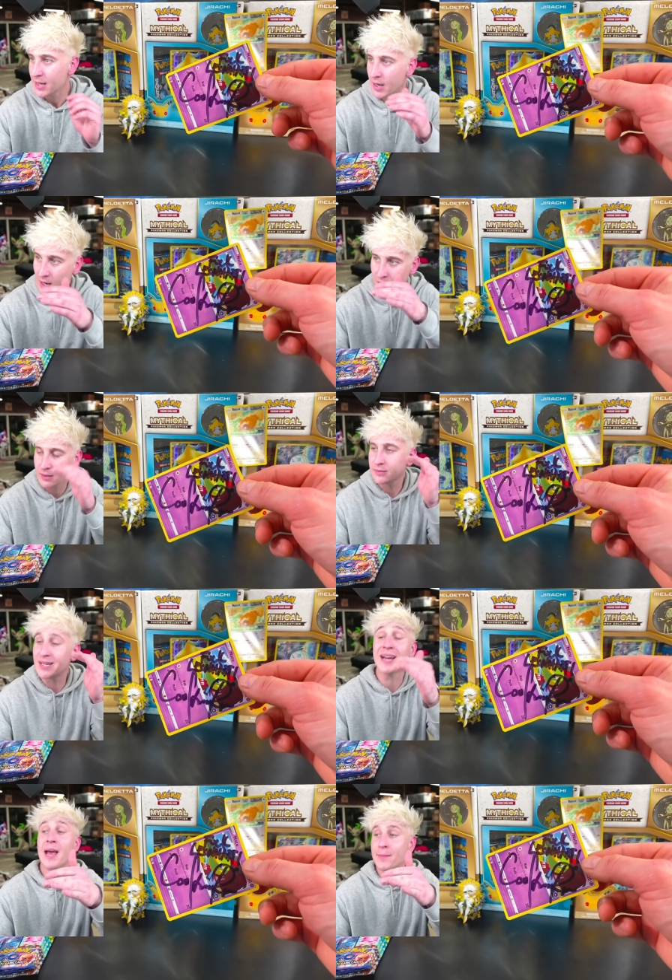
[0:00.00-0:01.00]
uh,
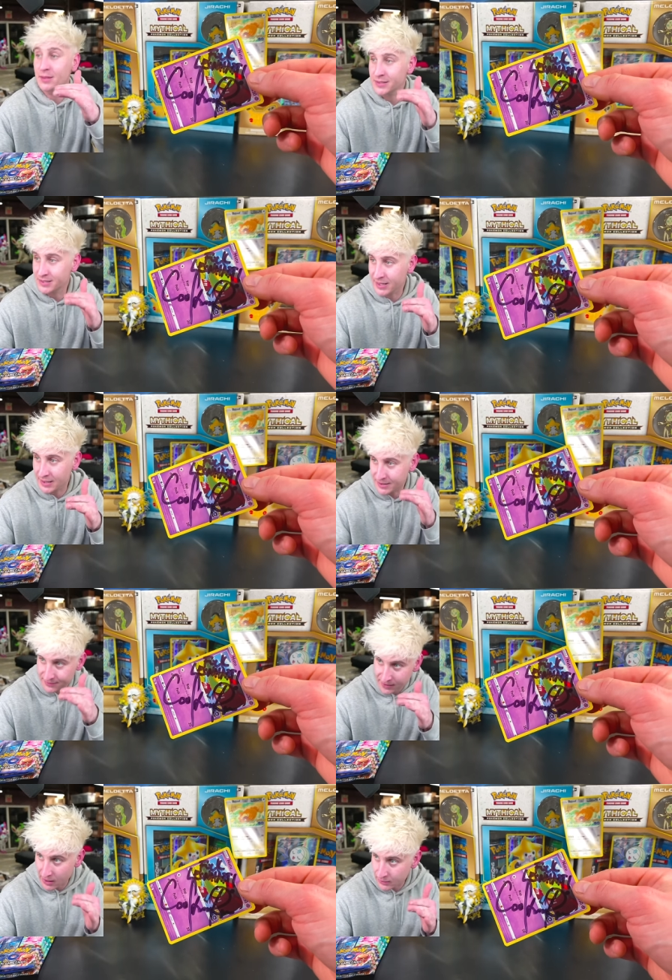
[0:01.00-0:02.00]
dynamically sigging and
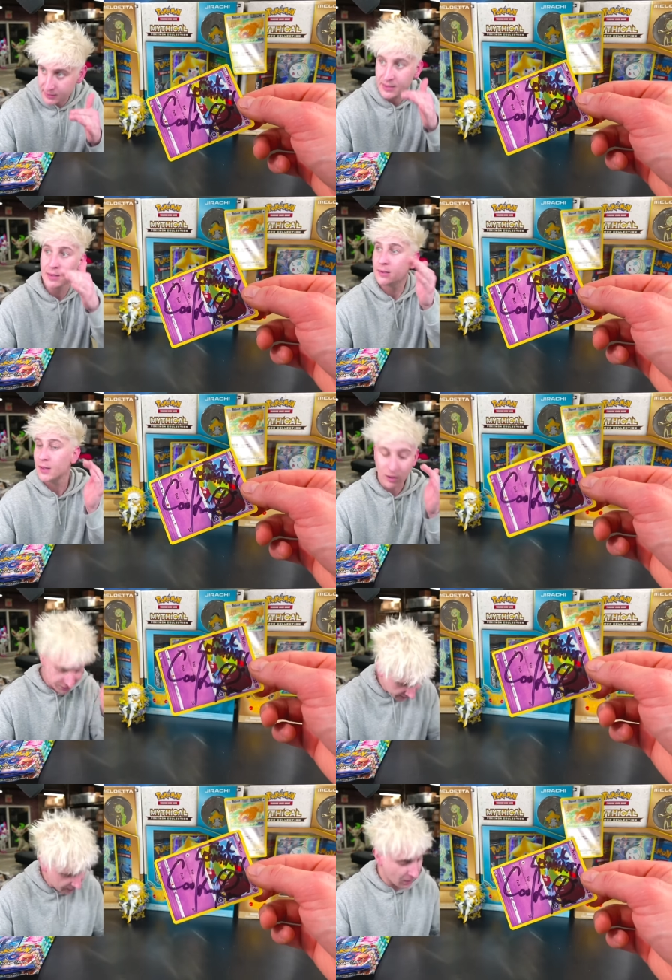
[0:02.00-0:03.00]
devaluing our
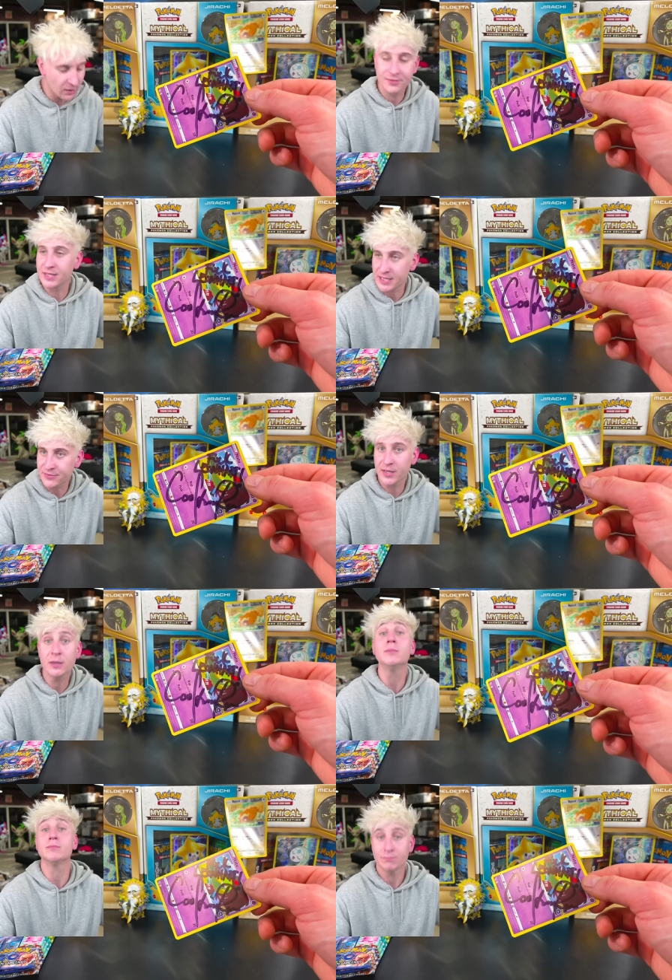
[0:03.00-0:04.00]
second card of today's video
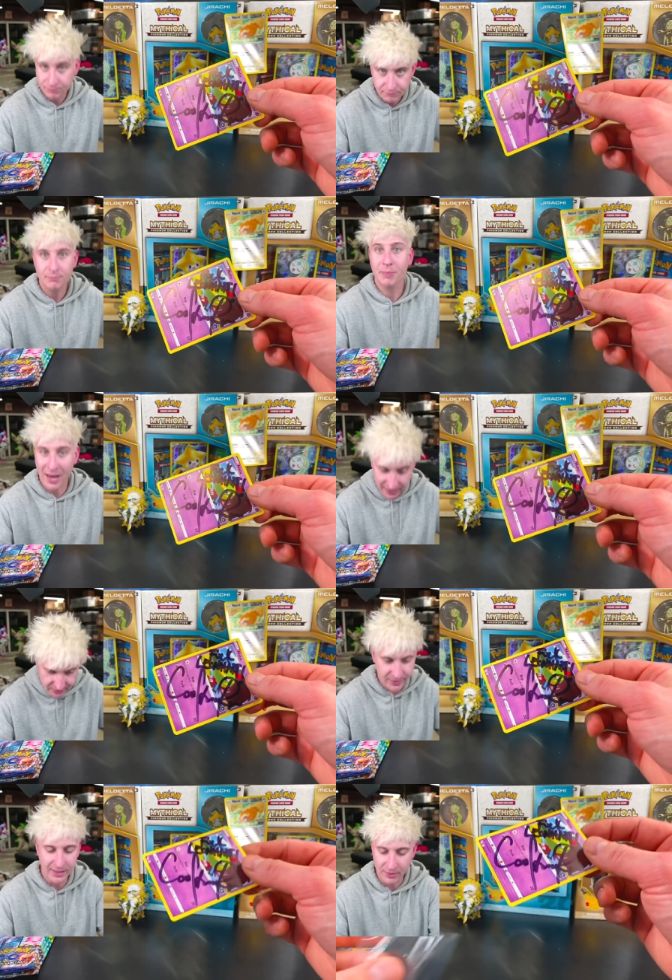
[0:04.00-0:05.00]
padding
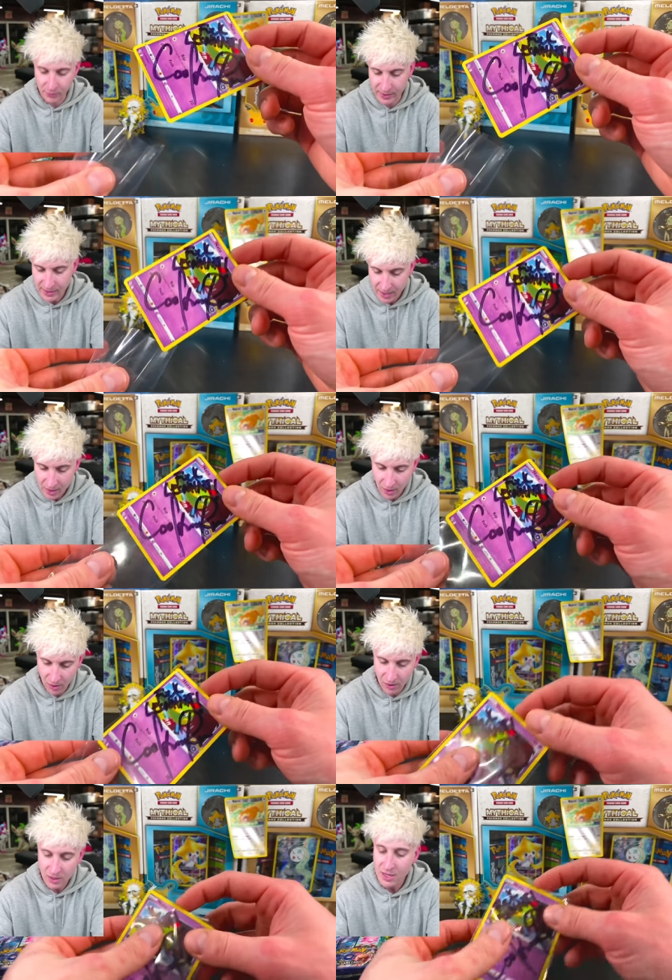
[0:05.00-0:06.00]
to that giveaway
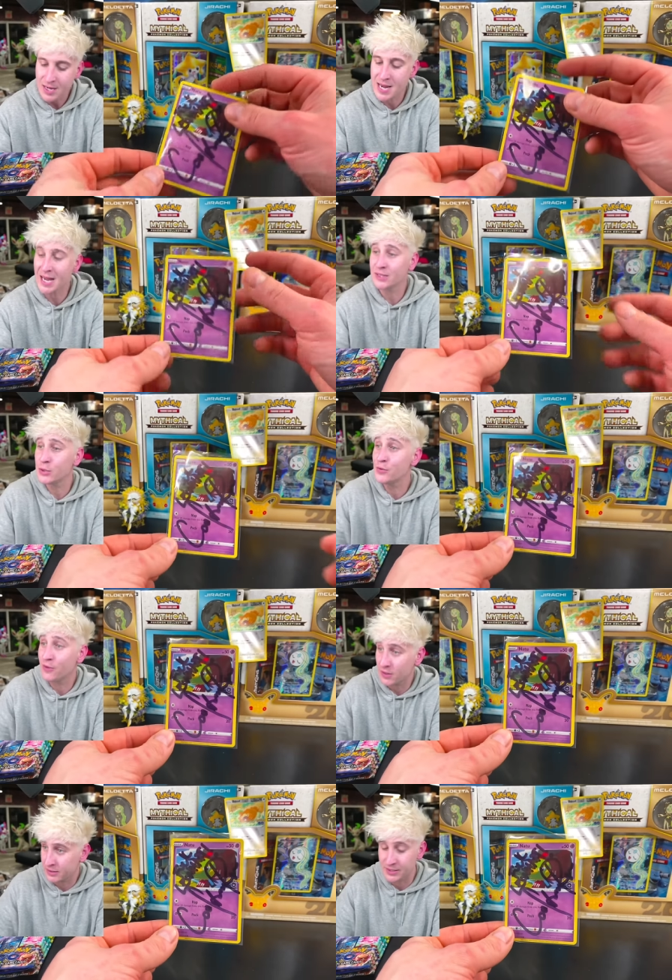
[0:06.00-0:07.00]
are not too
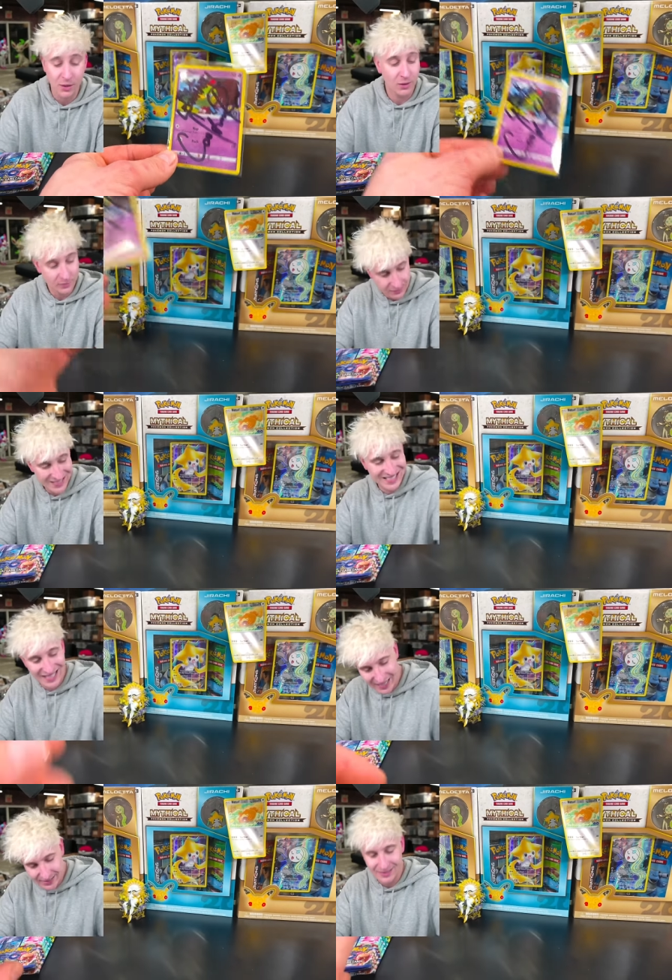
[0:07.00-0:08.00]
fuck Leanhart,
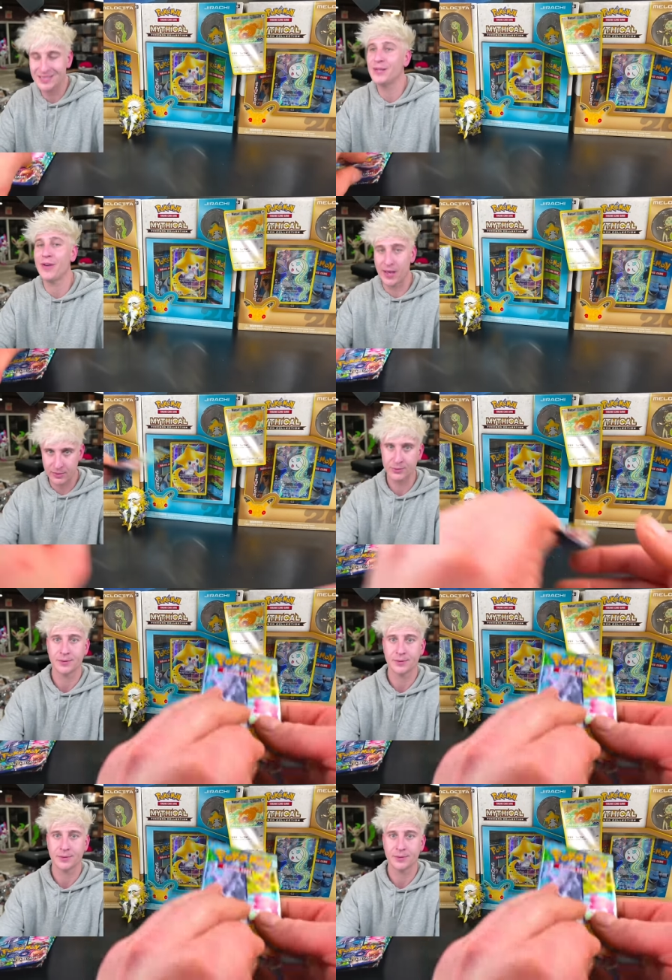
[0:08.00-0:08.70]
sigged, devalued.